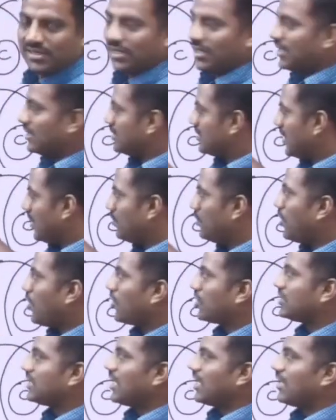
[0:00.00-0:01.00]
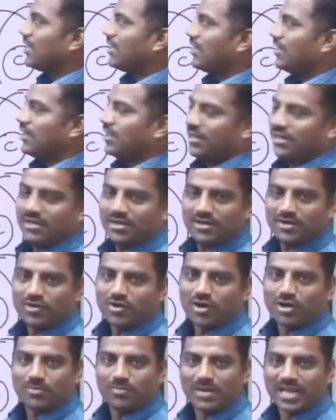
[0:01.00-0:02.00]
some dogs are
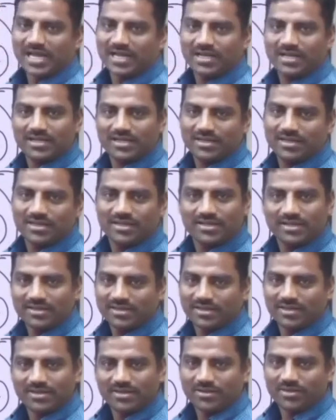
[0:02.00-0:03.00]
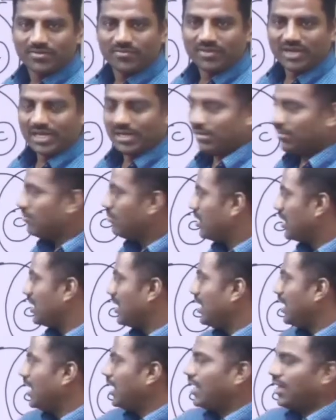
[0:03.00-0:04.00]
not black. Fine. But
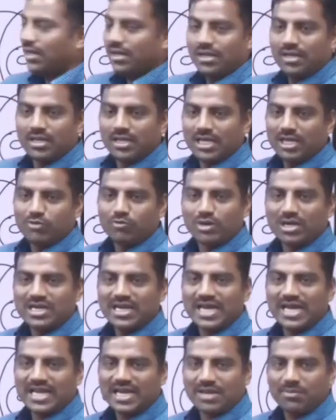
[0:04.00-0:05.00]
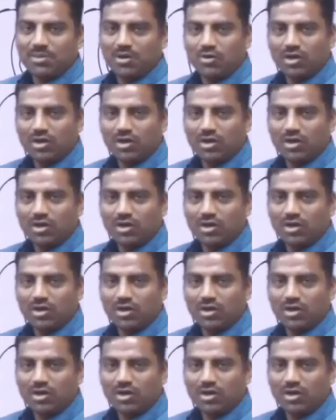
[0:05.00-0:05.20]
here, in one diagram, our